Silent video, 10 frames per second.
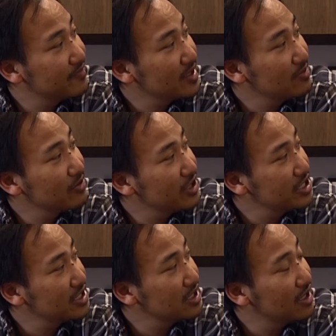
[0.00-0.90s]

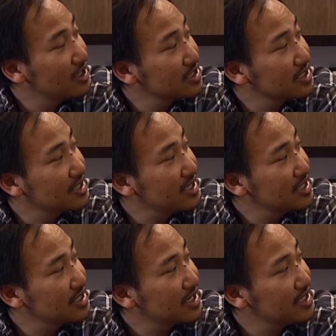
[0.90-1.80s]
immigration laws, the
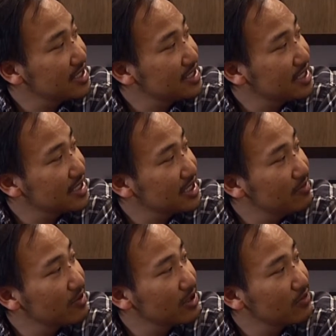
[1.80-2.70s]
1996 Immigrant